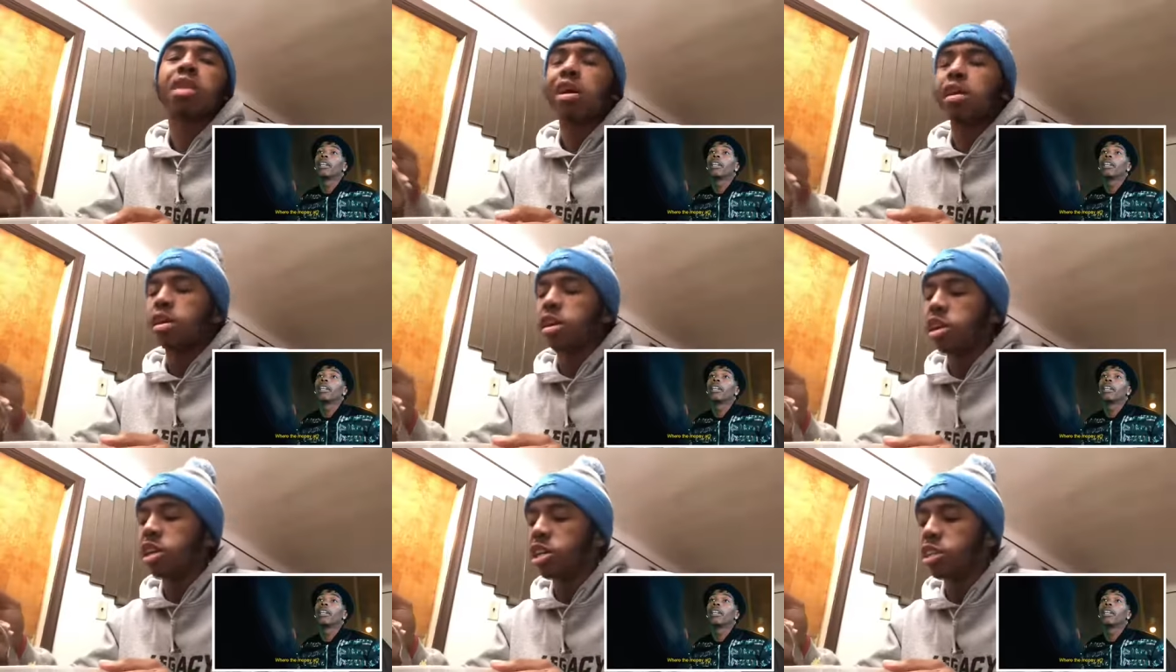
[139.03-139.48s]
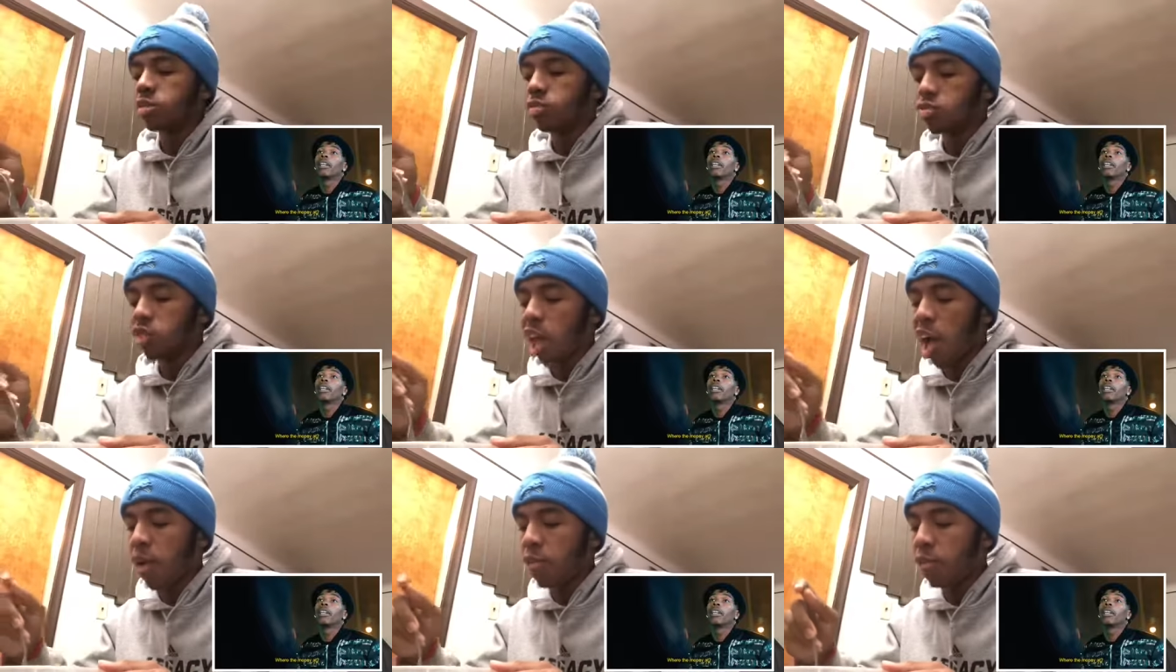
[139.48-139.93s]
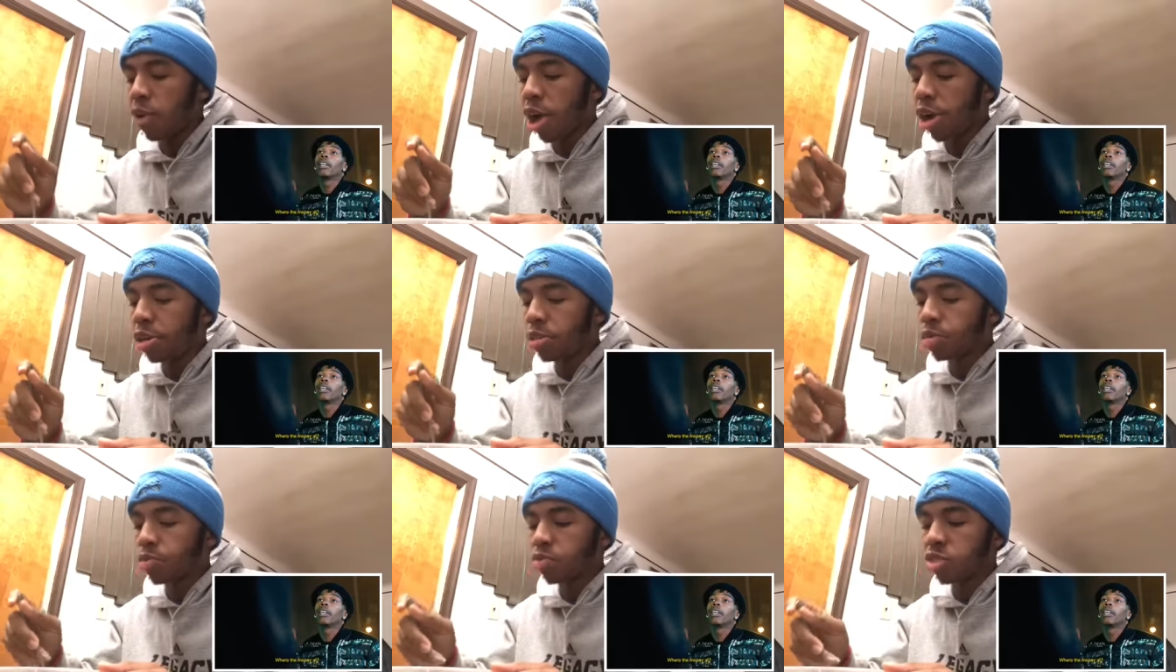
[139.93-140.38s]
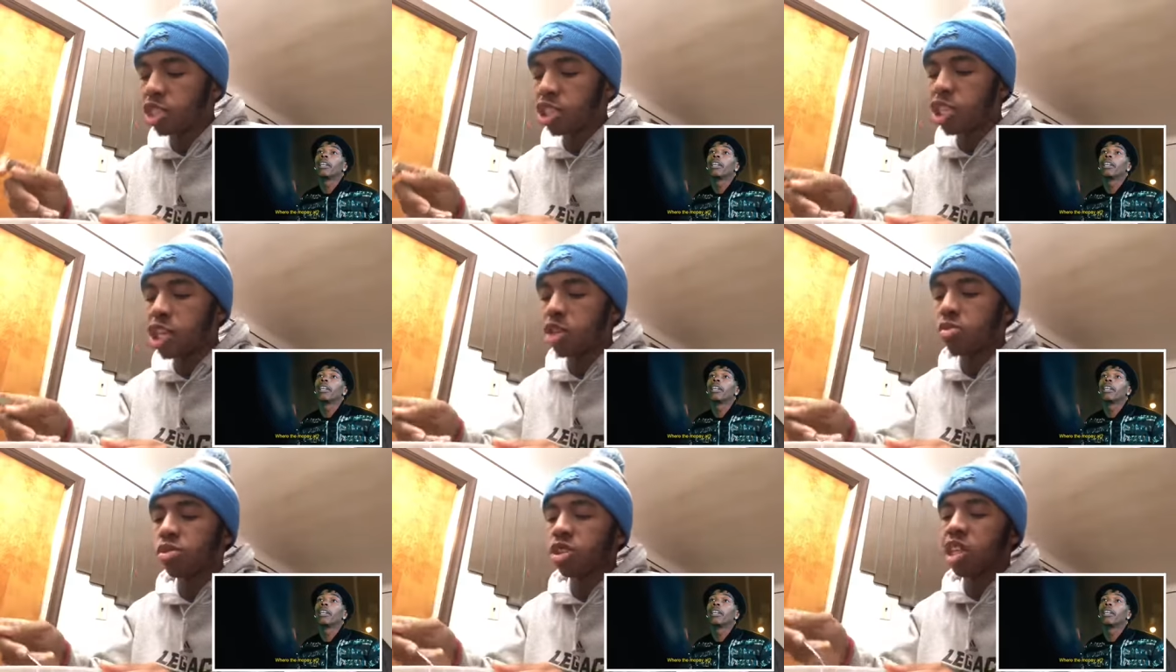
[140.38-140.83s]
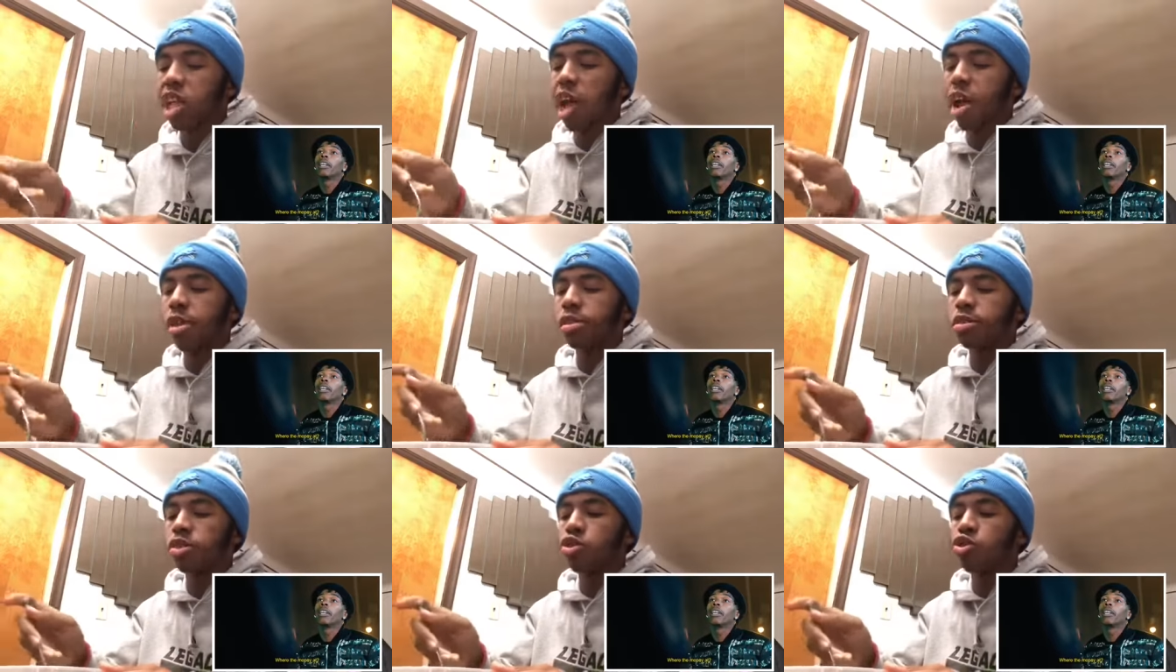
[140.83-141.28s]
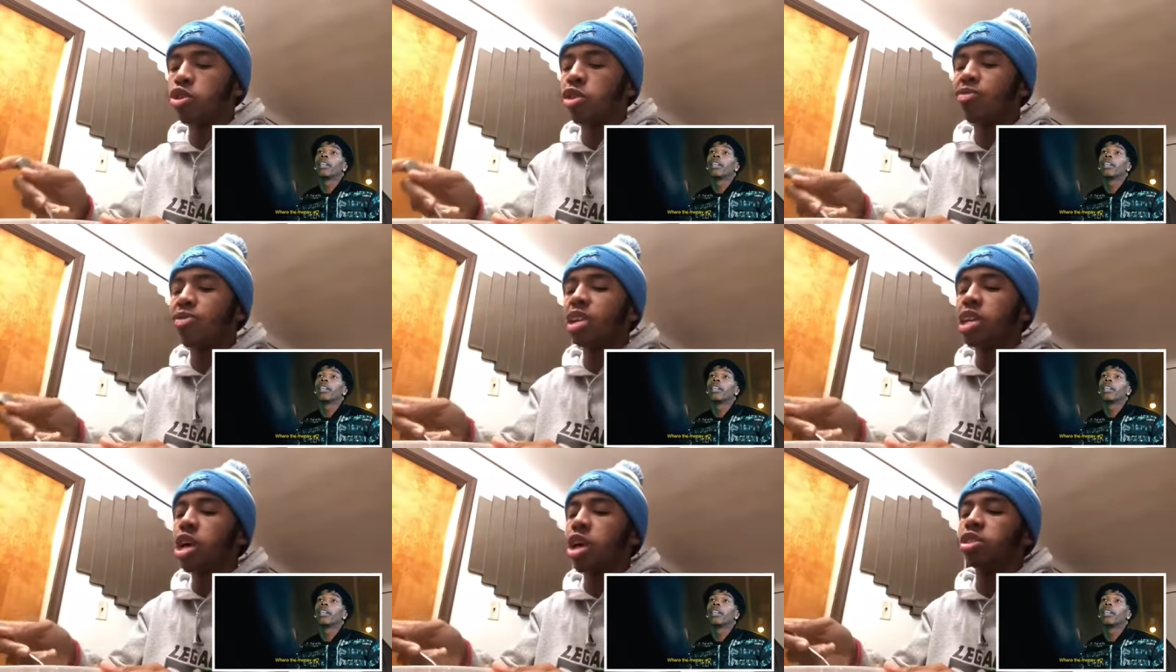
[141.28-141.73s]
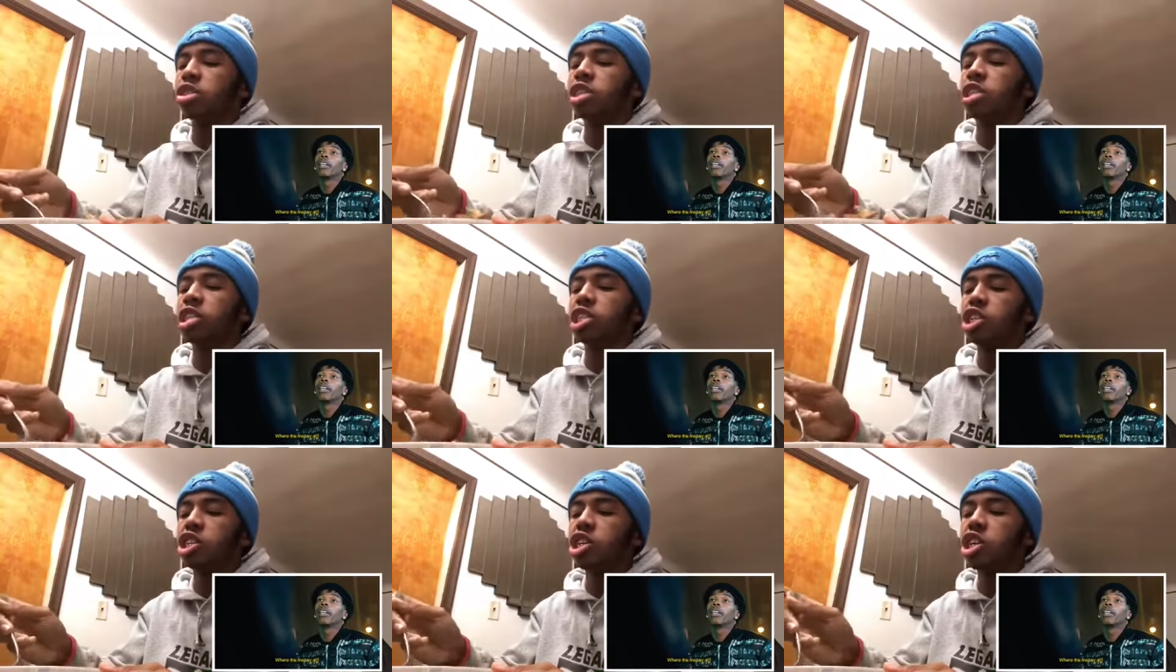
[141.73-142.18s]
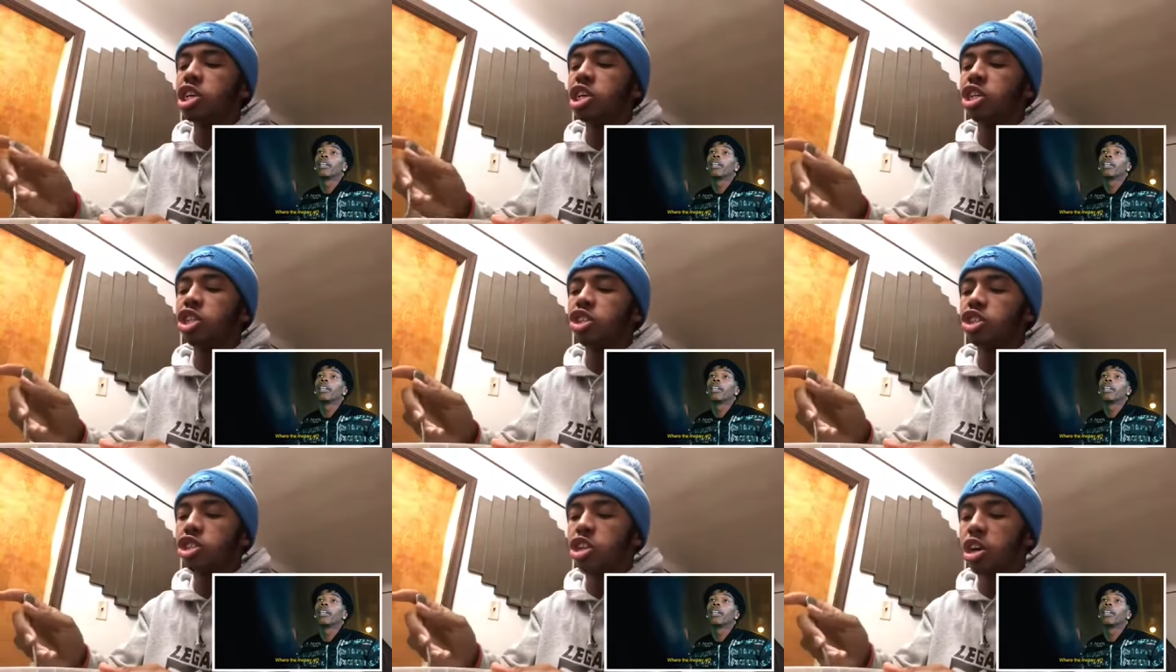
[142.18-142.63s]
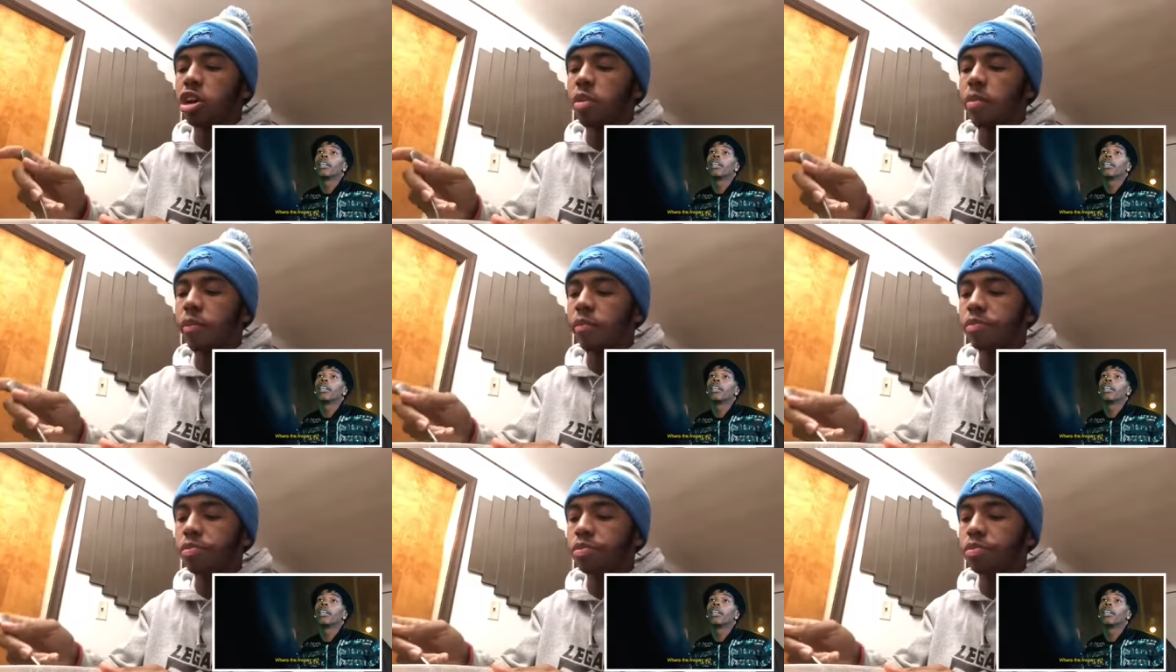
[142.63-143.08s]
Cause at first, this nigga was like doing videos in the hood and shit.